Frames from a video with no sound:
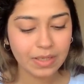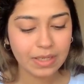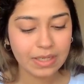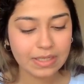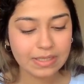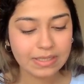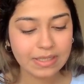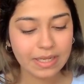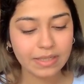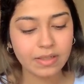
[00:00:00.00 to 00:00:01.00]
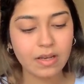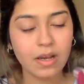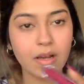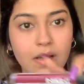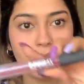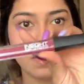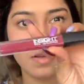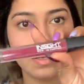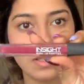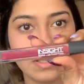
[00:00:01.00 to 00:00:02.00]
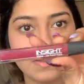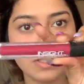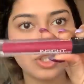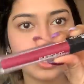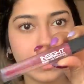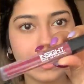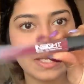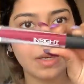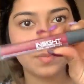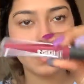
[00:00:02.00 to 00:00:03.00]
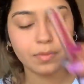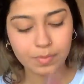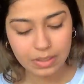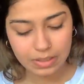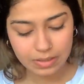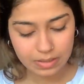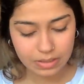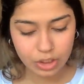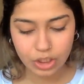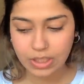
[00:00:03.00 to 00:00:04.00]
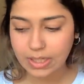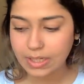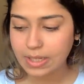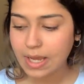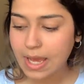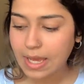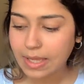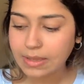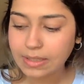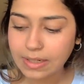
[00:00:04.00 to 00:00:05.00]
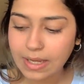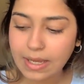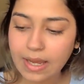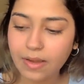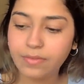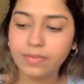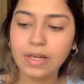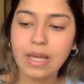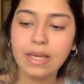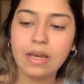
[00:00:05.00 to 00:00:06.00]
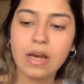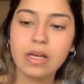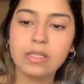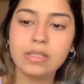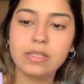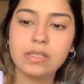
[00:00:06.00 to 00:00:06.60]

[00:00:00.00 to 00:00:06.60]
Insight Ka, this shade, like a purple-ish shade. And then I have Nykaa's